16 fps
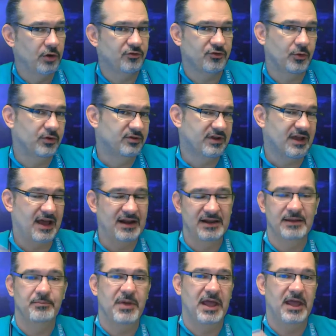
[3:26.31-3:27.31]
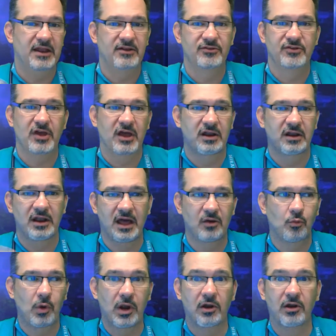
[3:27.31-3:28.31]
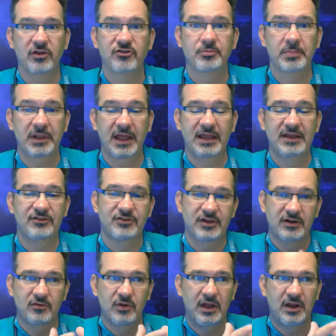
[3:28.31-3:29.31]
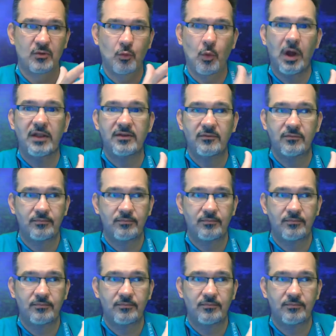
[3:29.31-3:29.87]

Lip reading: So it kind of depends on where it's placed and what